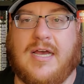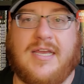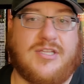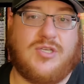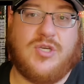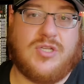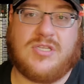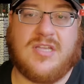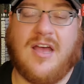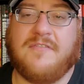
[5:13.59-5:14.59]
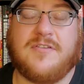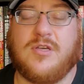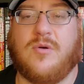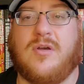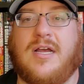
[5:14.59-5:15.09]
It's good stuff,
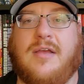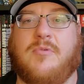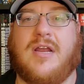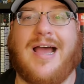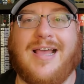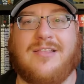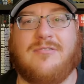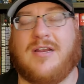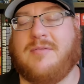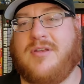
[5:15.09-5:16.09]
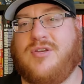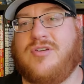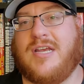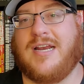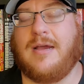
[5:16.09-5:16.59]
so I would highly recommend you
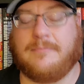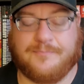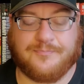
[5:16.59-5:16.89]
check it out.